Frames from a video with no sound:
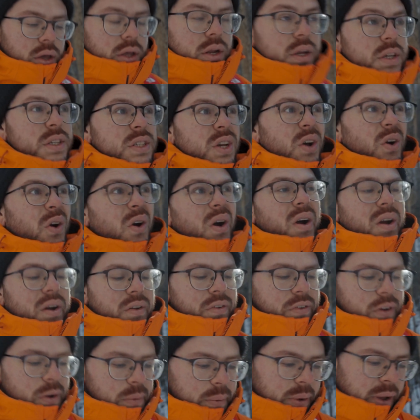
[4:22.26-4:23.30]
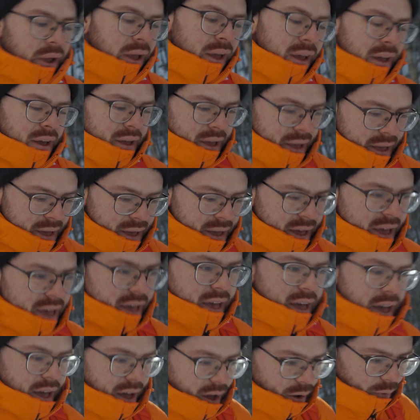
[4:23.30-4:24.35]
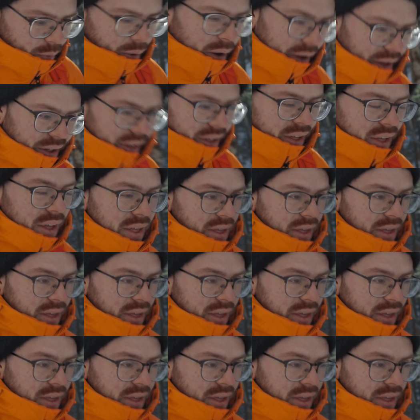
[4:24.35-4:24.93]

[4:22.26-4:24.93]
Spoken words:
It is so hard filming while